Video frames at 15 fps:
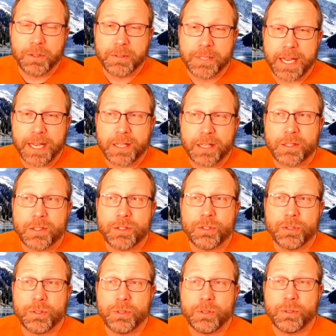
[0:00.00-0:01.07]
You take
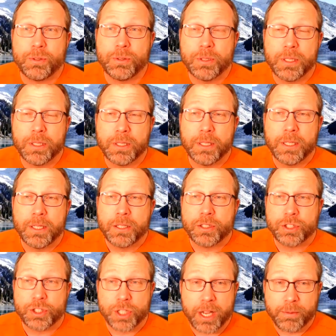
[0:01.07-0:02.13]
two
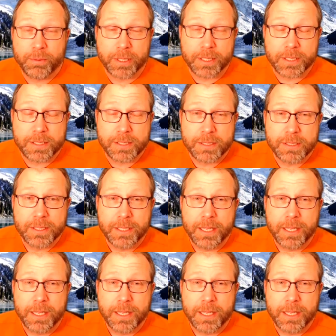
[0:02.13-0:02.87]
genres